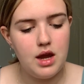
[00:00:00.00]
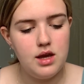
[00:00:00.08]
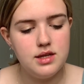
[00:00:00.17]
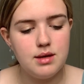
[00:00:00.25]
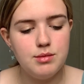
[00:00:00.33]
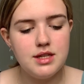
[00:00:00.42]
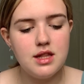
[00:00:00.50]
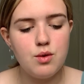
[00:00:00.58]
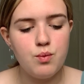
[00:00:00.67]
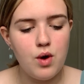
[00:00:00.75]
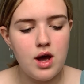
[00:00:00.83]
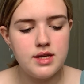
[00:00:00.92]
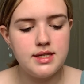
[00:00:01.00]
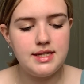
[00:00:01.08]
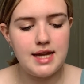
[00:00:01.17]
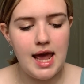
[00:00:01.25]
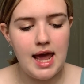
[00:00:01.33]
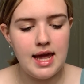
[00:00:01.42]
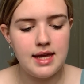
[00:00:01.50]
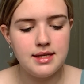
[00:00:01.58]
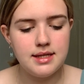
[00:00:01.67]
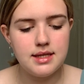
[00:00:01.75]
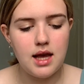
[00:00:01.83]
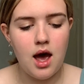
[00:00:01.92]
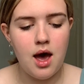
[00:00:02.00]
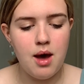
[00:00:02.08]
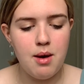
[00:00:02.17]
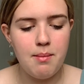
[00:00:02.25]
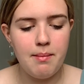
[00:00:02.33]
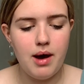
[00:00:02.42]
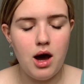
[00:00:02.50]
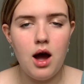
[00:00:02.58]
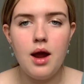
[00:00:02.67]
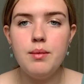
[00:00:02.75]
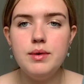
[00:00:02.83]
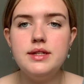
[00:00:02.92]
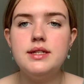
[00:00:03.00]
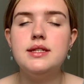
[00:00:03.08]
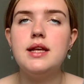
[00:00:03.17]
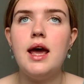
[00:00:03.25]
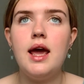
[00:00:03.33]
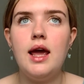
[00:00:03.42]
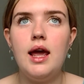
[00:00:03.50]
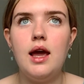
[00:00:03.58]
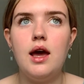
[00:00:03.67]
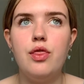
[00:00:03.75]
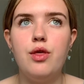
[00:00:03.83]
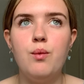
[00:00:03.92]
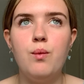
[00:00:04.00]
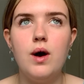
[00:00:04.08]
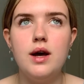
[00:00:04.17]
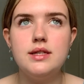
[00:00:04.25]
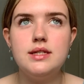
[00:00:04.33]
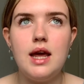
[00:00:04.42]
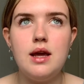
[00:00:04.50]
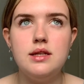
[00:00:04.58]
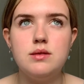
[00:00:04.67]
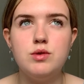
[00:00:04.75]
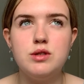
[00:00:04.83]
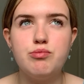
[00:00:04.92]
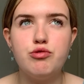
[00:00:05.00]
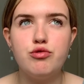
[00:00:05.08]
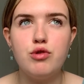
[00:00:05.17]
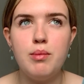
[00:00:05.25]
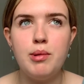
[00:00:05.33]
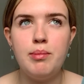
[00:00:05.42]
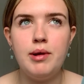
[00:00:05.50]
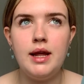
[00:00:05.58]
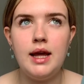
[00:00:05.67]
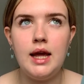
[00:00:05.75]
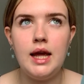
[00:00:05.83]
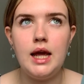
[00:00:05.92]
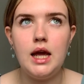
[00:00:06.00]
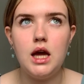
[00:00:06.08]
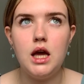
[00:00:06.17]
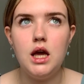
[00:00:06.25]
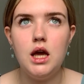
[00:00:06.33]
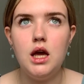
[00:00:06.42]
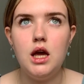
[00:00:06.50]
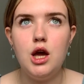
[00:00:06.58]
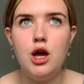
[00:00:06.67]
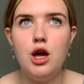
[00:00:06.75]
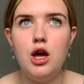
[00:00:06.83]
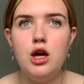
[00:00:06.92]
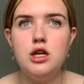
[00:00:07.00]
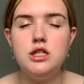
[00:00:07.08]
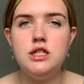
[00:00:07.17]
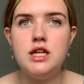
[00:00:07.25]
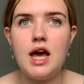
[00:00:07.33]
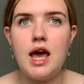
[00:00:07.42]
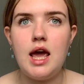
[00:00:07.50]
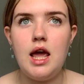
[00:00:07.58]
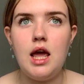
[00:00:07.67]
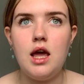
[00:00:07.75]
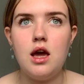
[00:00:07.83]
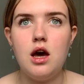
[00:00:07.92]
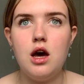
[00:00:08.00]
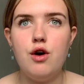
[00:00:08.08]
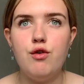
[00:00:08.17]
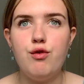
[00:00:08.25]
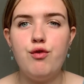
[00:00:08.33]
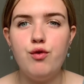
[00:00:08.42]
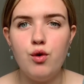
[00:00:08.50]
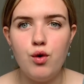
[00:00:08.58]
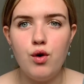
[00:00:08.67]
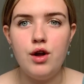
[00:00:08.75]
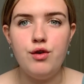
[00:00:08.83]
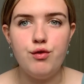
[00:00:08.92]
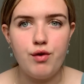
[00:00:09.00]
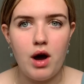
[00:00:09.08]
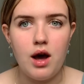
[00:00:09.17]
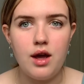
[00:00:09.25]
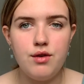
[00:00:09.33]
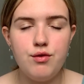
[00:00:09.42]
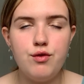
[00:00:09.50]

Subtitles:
Someone said the worst days. I would say the worst days was probably day 4 and 5,